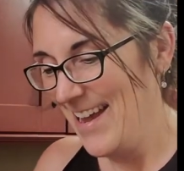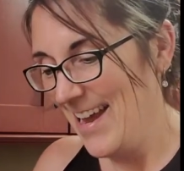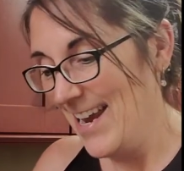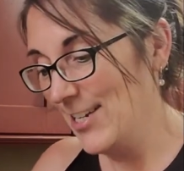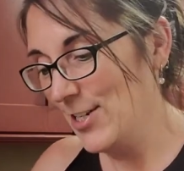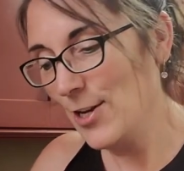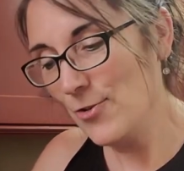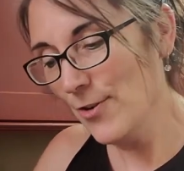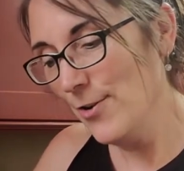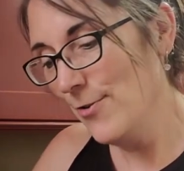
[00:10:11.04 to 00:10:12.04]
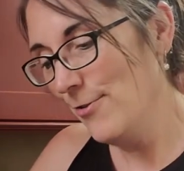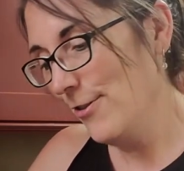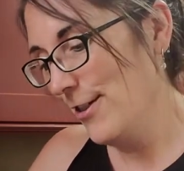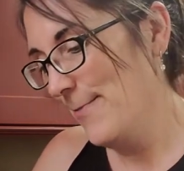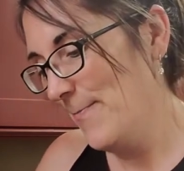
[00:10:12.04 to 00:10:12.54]
It's the
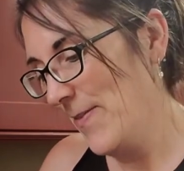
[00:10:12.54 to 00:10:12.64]
truth.